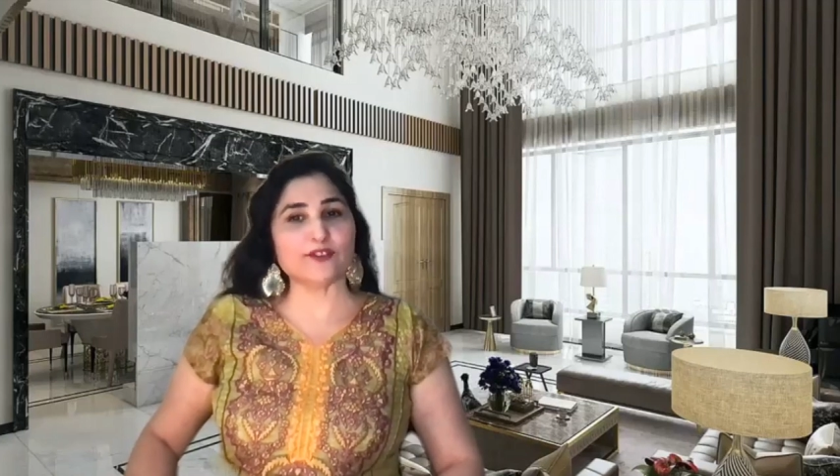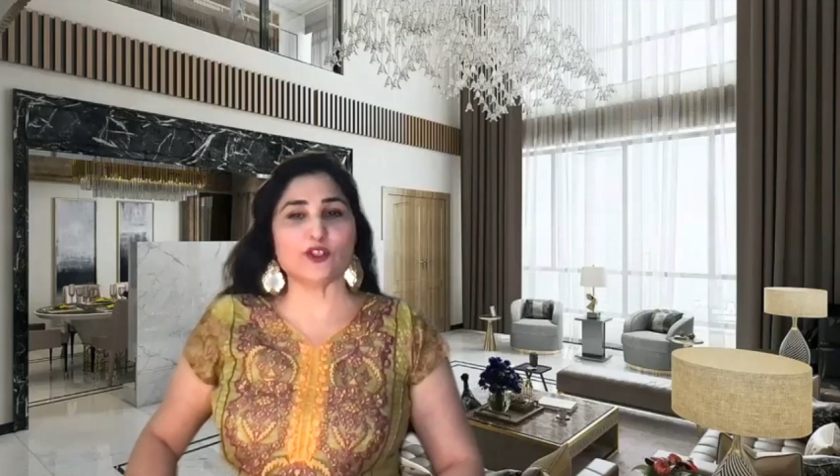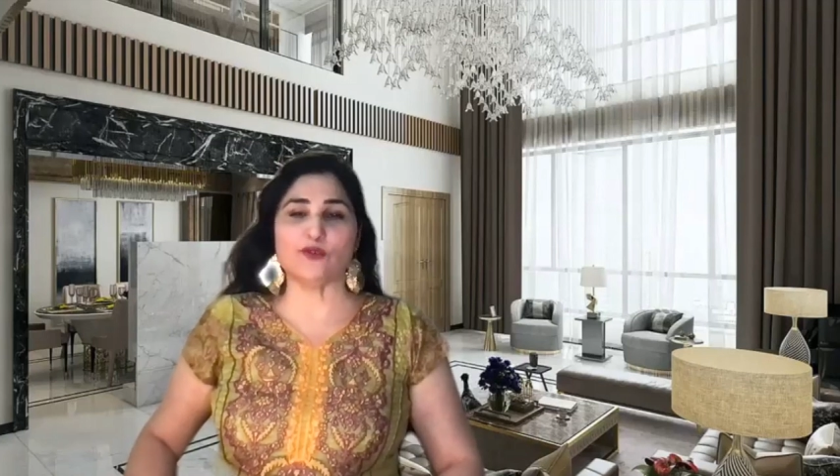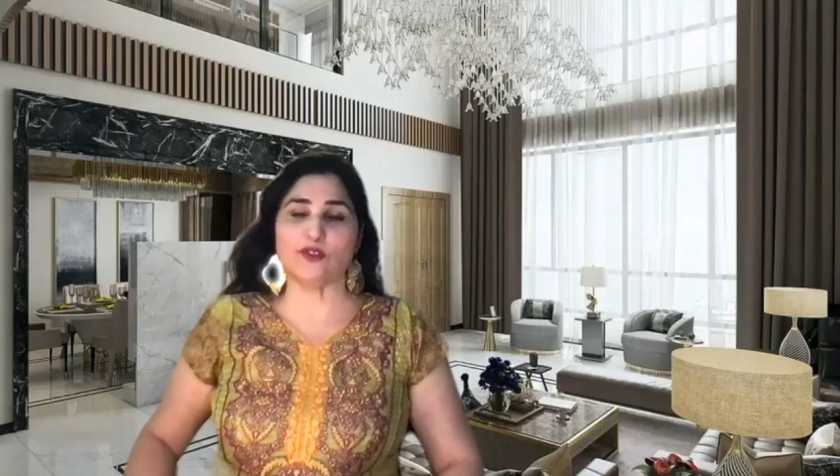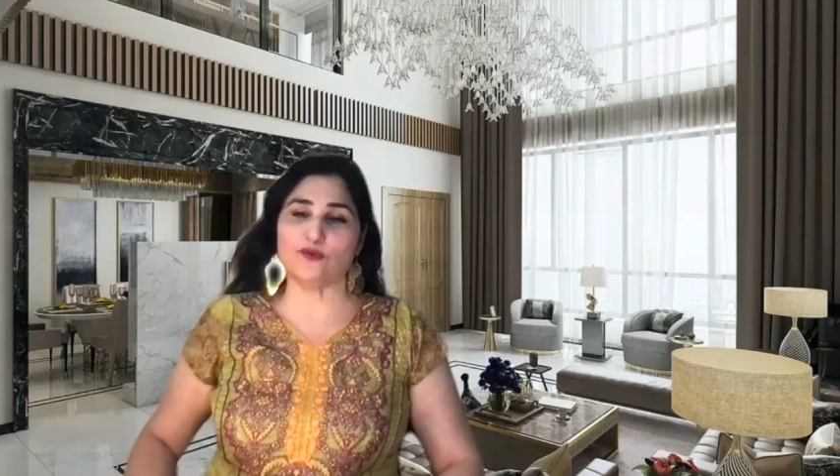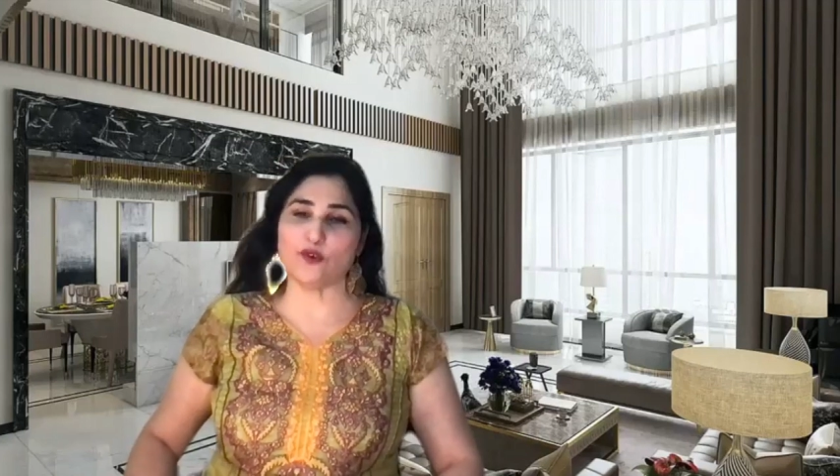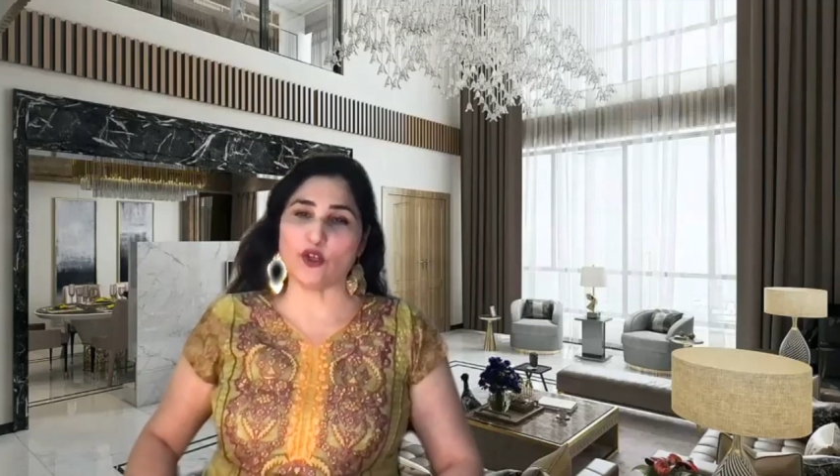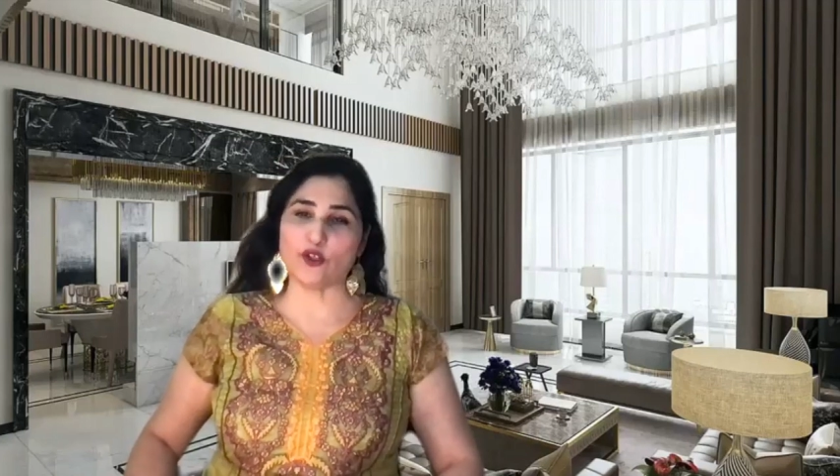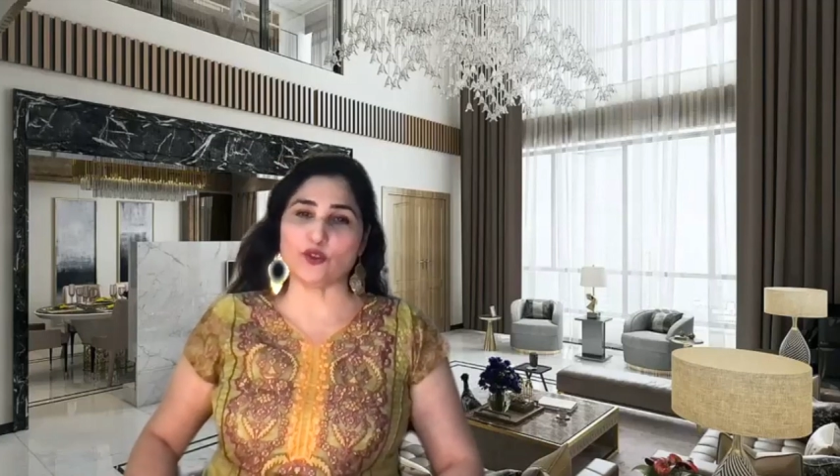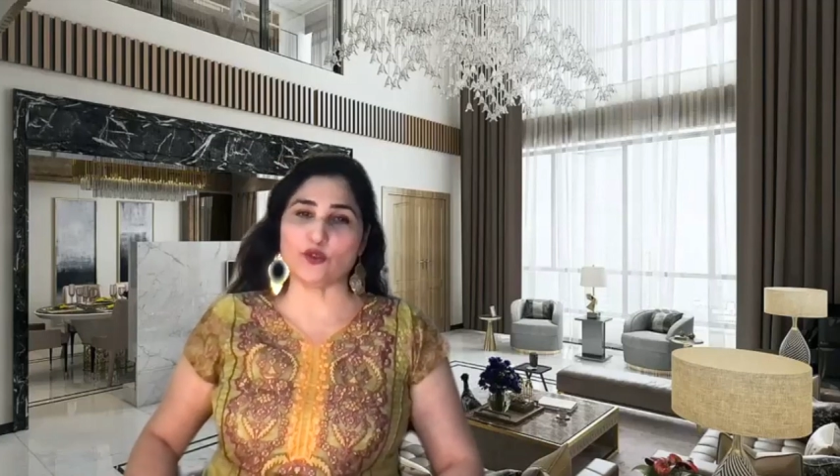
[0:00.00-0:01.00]
you will
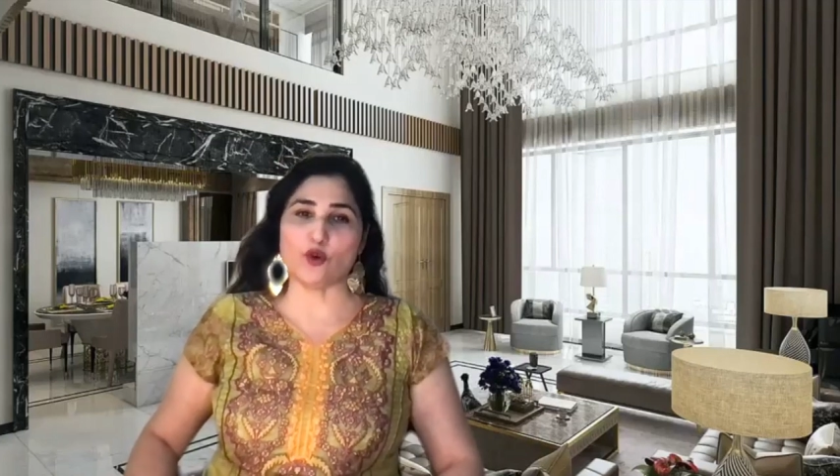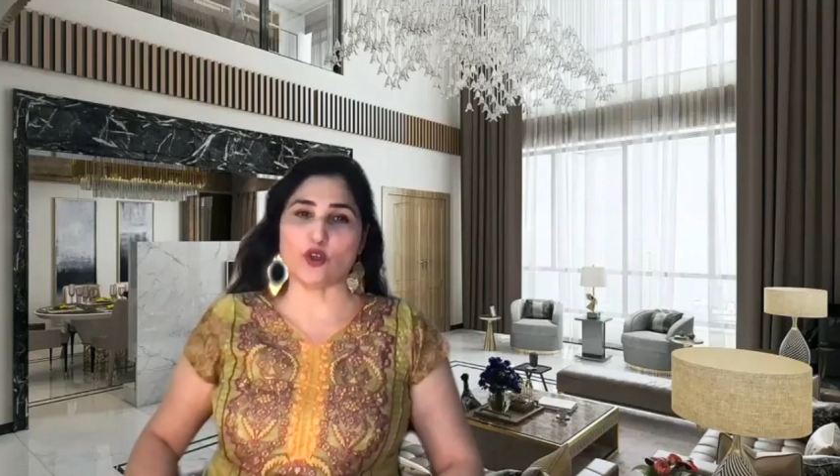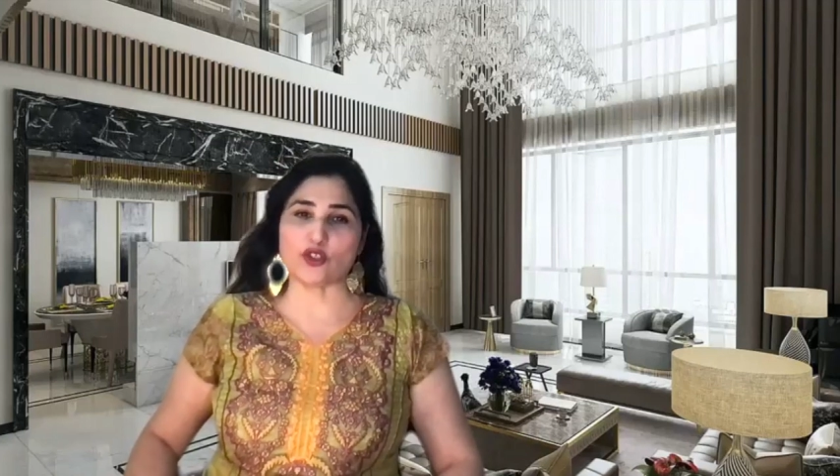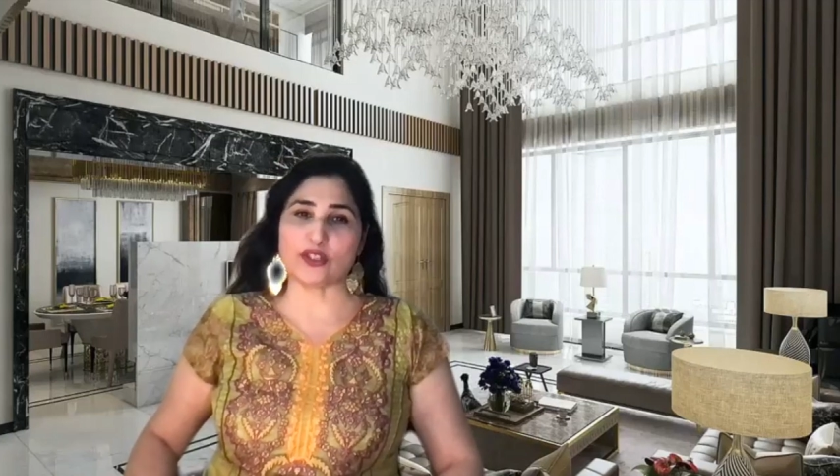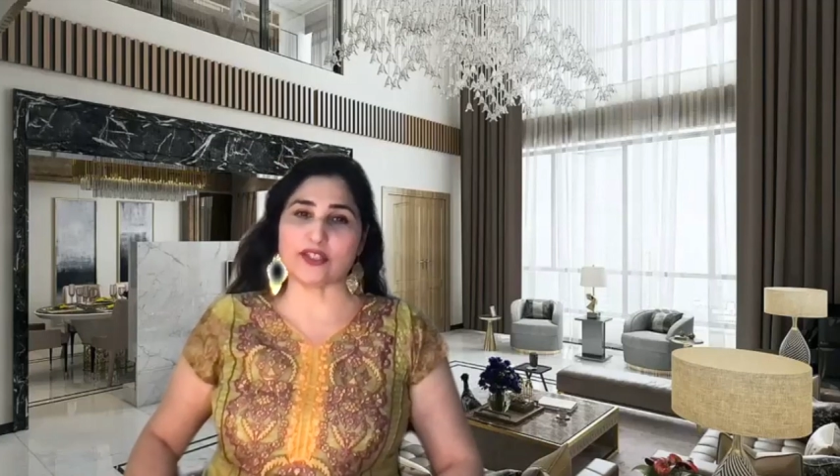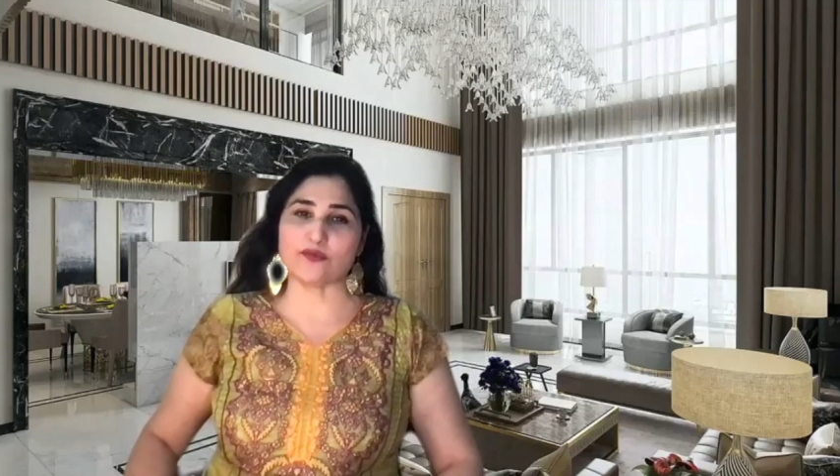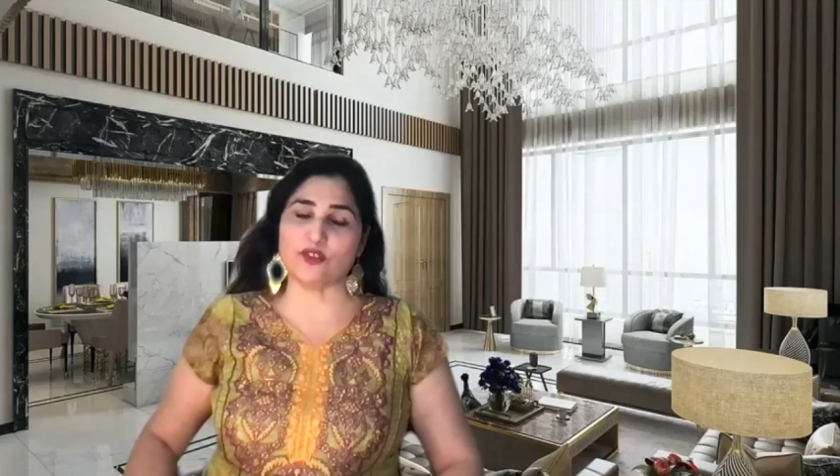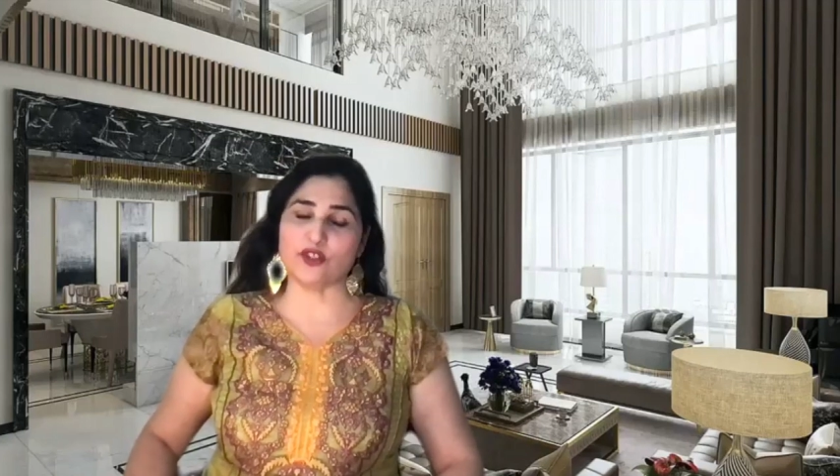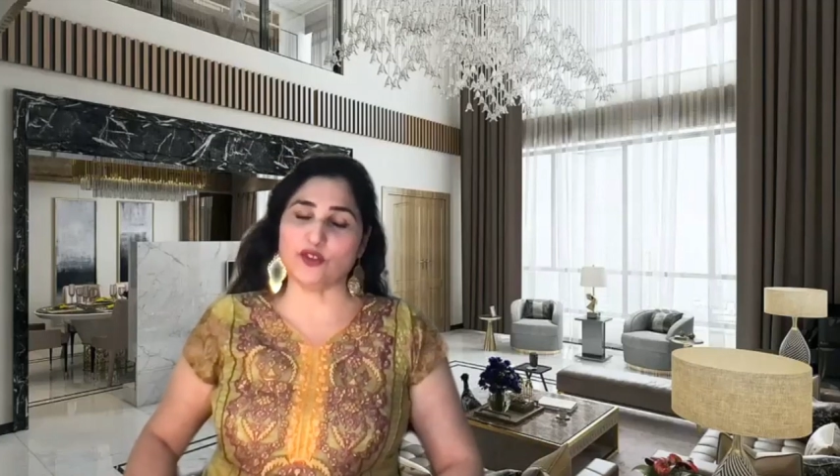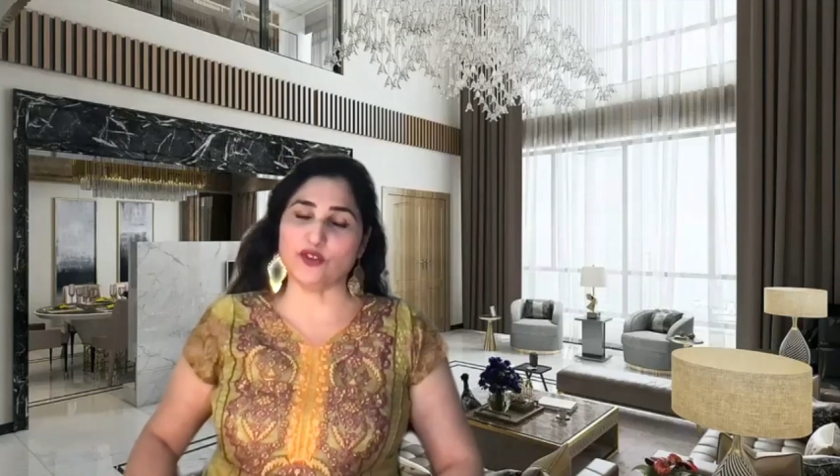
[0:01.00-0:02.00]
want to watch this
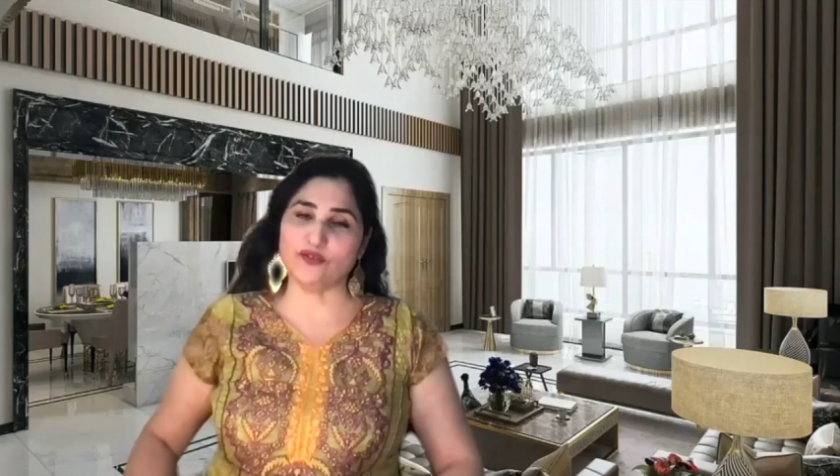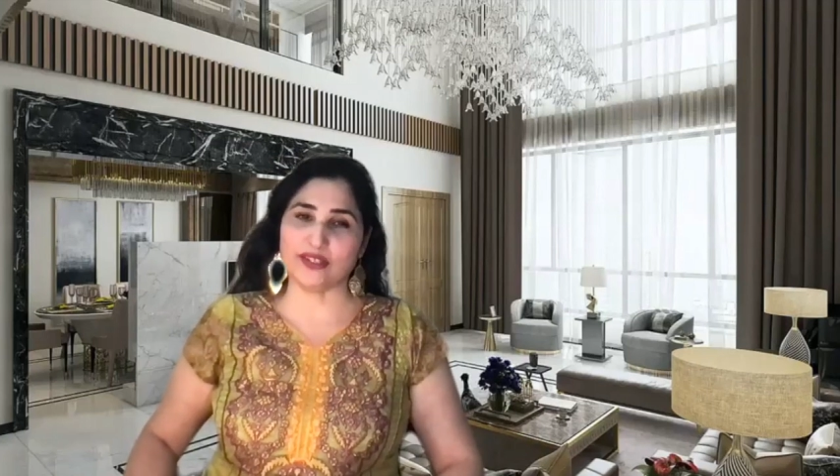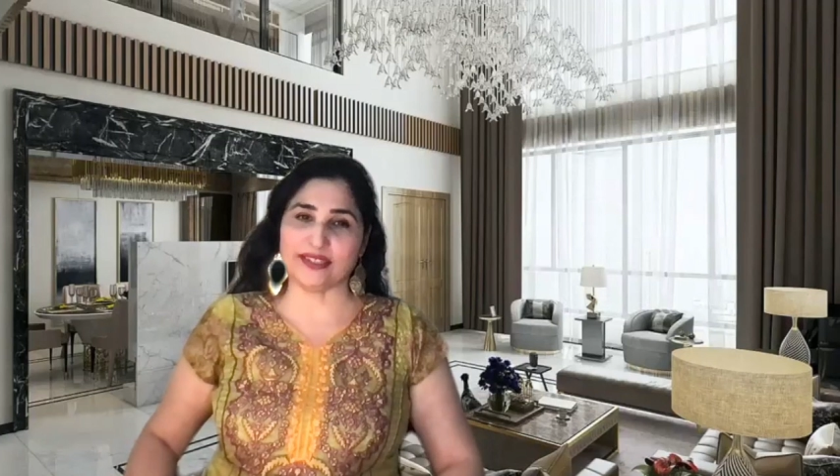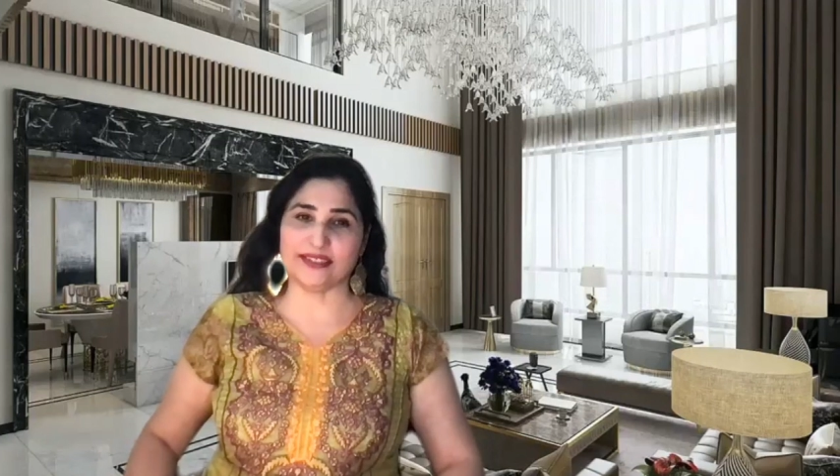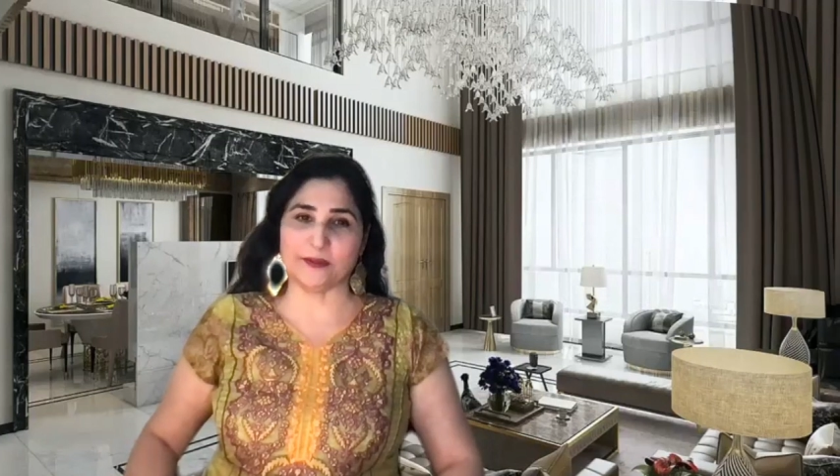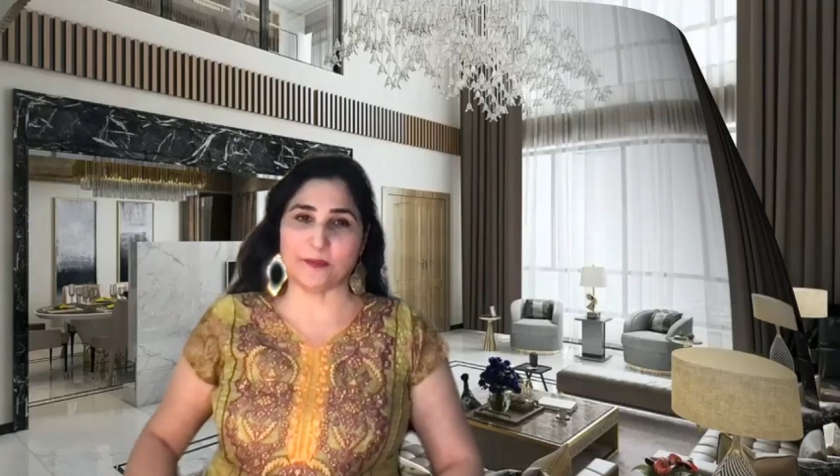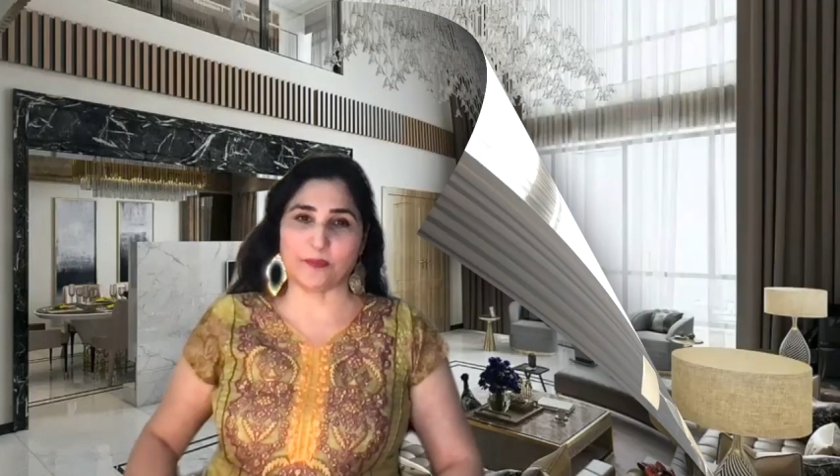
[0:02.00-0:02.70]
video further.